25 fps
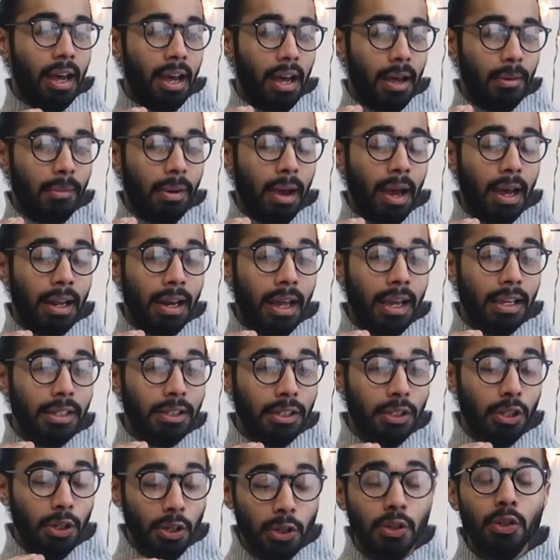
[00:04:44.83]
And I
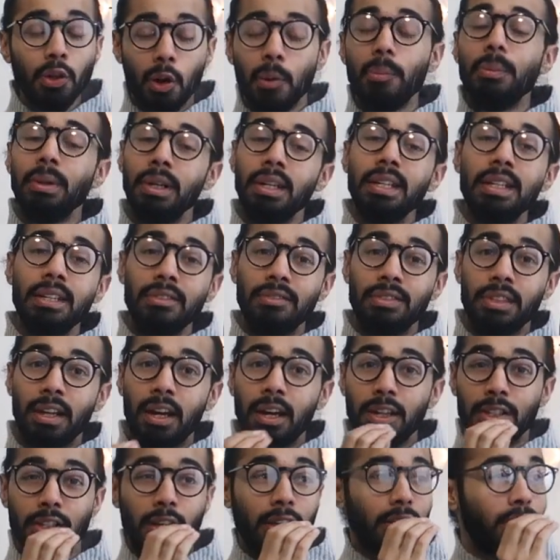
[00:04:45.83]
could not believe
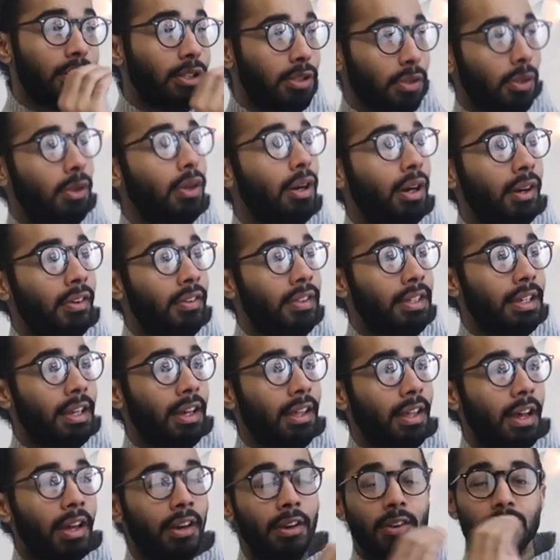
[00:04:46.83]
that I like saw her in
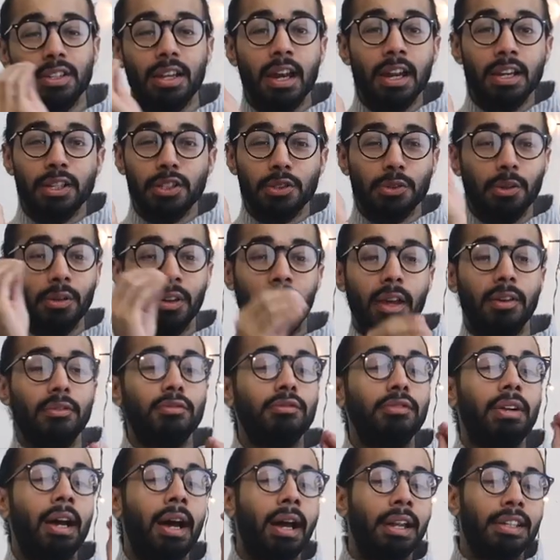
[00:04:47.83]
the and I sort of like
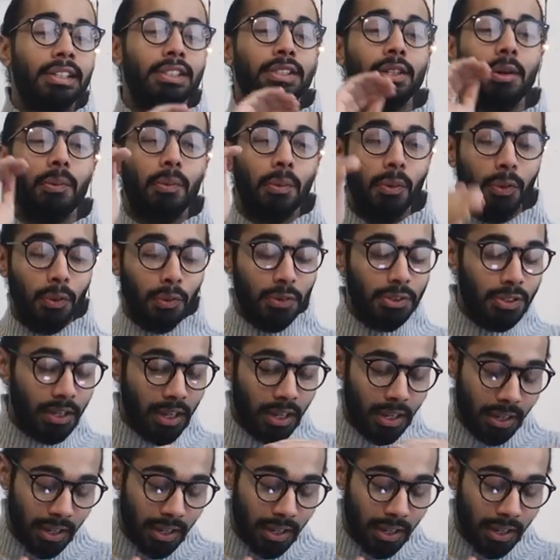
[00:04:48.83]
ran towards